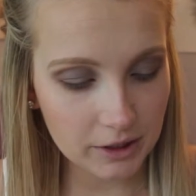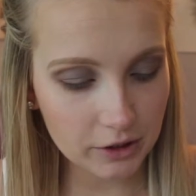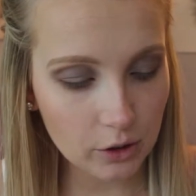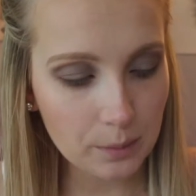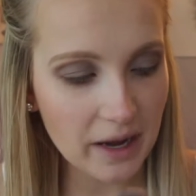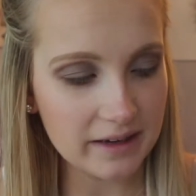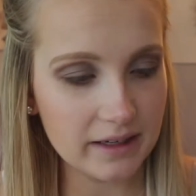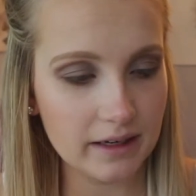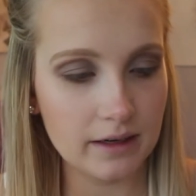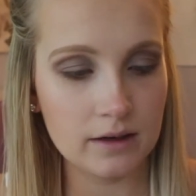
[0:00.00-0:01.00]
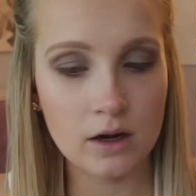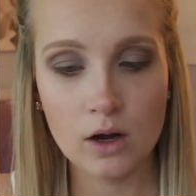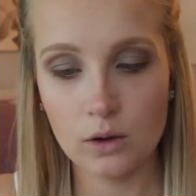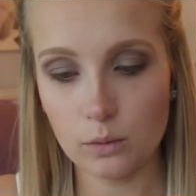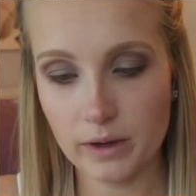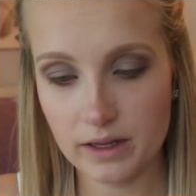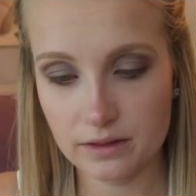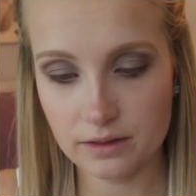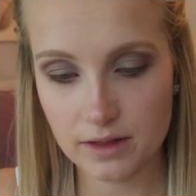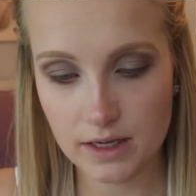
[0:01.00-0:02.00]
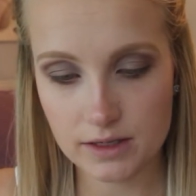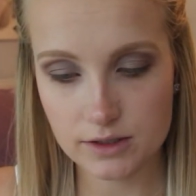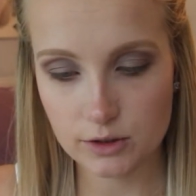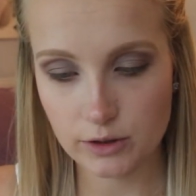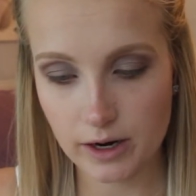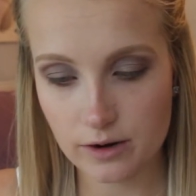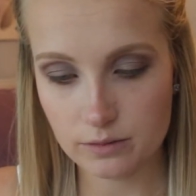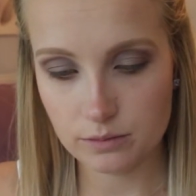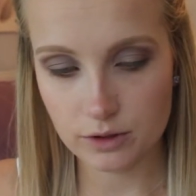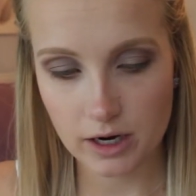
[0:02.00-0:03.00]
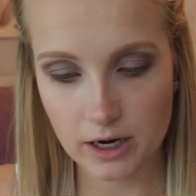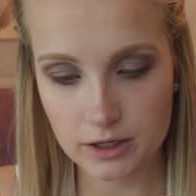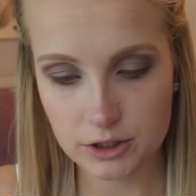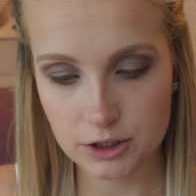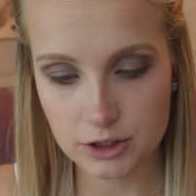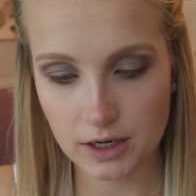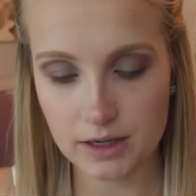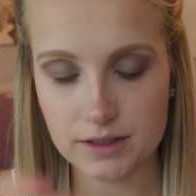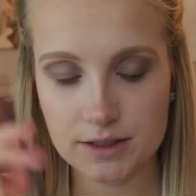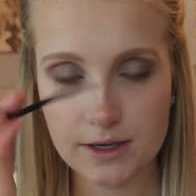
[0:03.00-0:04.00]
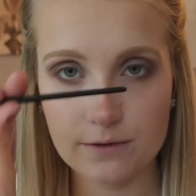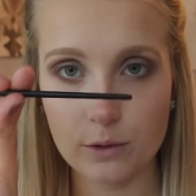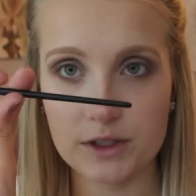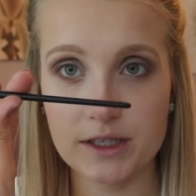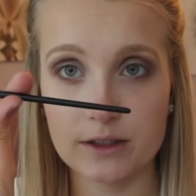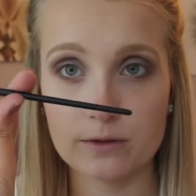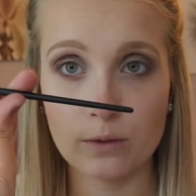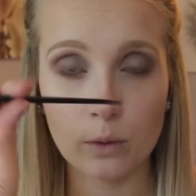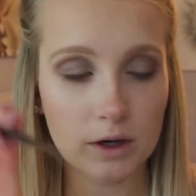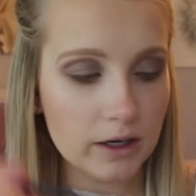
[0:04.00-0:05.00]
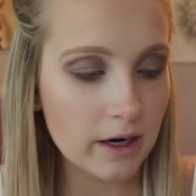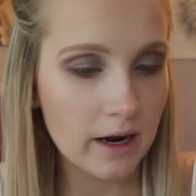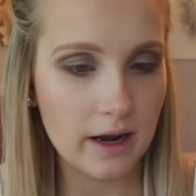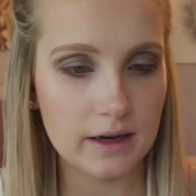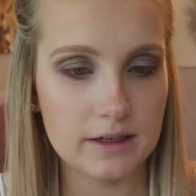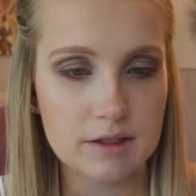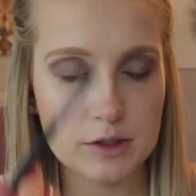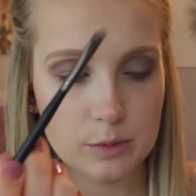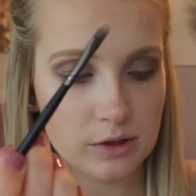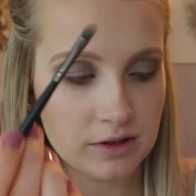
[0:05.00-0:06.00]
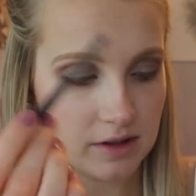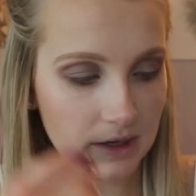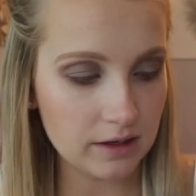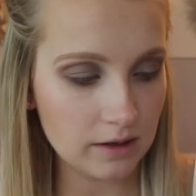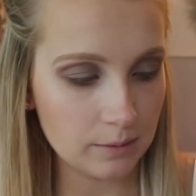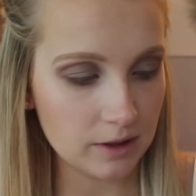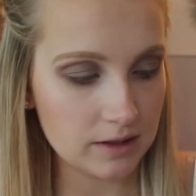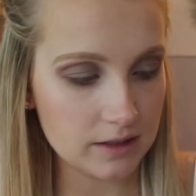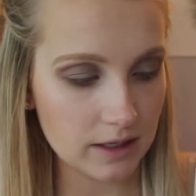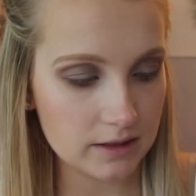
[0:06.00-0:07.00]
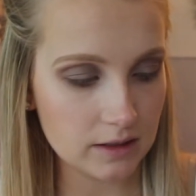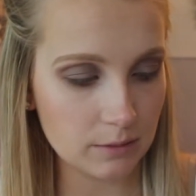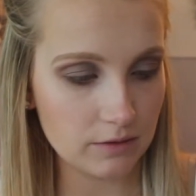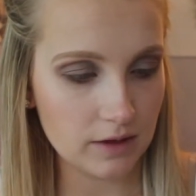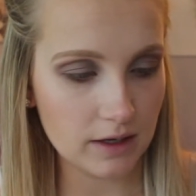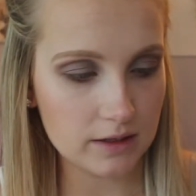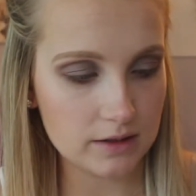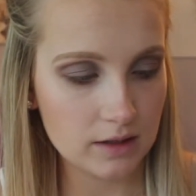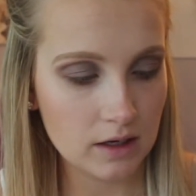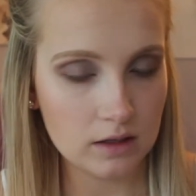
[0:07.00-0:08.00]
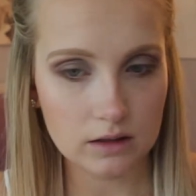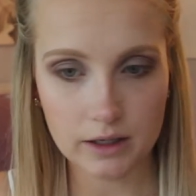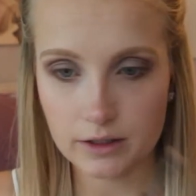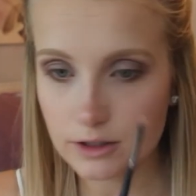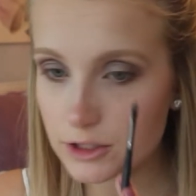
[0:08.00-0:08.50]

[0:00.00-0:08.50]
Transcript: going to go back in with this Crown brush C464, and it's super thin, and I'm going to take some of this lighter